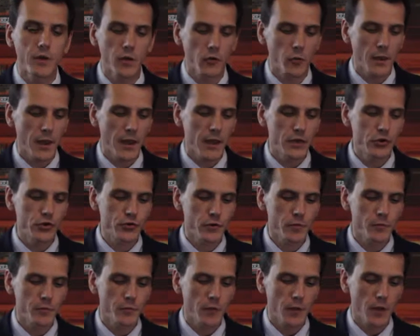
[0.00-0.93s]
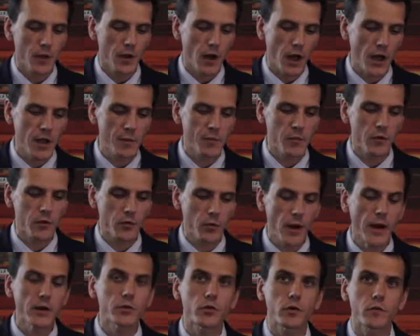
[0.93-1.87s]
Bill Bager, and I am the
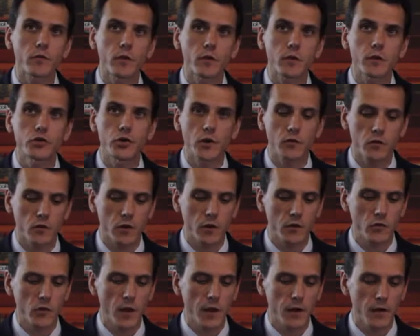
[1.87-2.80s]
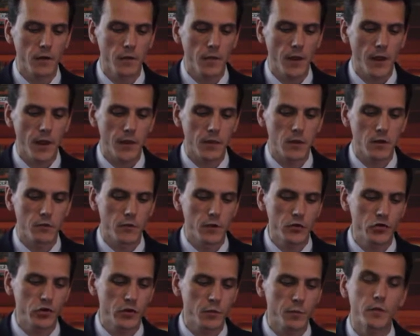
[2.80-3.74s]
Director of the Logistics Center and the
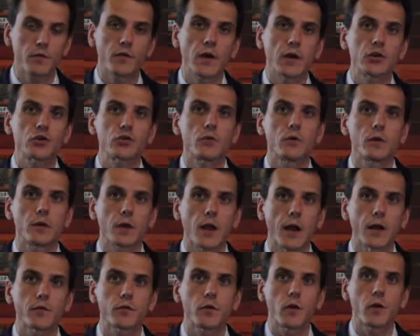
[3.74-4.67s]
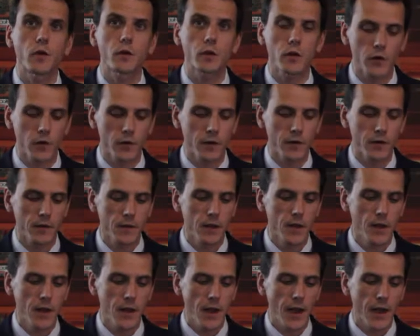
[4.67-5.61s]
Division of Professional and Lifelong
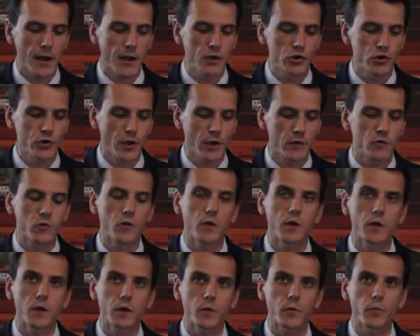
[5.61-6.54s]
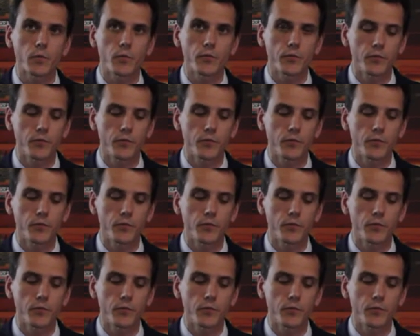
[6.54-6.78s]
Learning at NJCU.